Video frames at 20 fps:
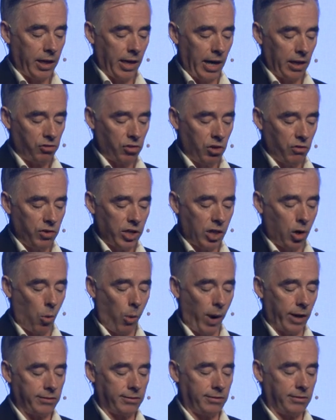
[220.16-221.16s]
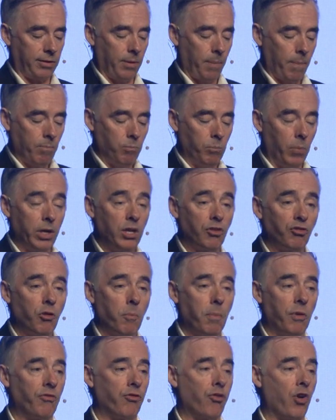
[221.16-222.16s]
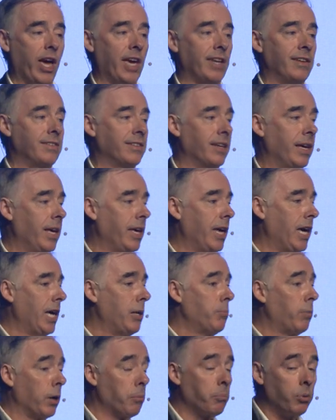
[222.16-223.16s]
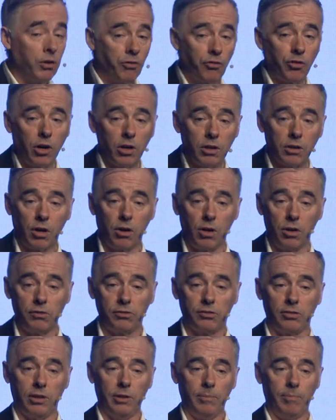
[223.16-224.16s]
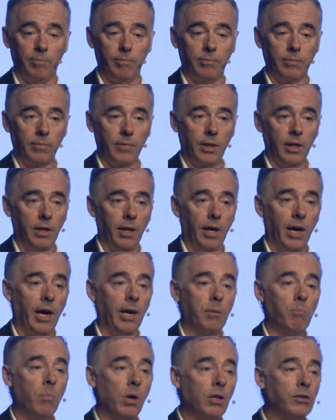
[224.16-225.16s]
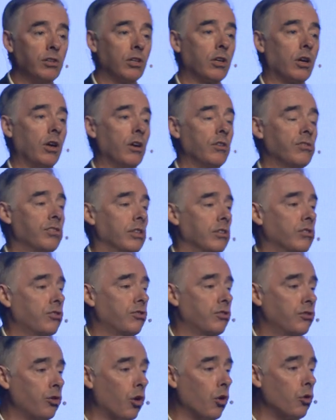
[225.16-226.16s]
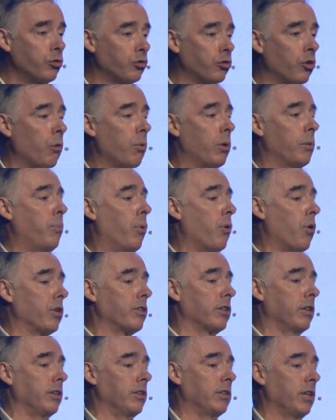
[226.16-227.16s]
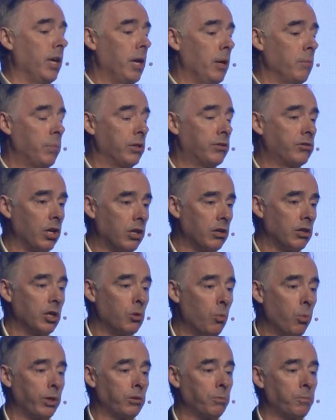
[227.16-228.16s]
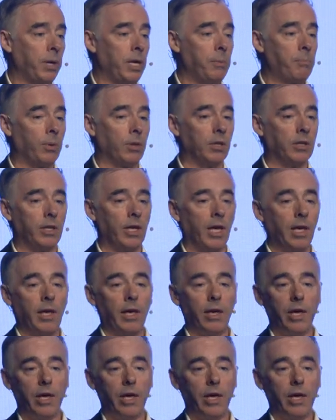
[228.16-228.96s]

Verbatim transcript: I can actually request money from a friend in my preferred currency. And multi currency is so, so important, particularly with people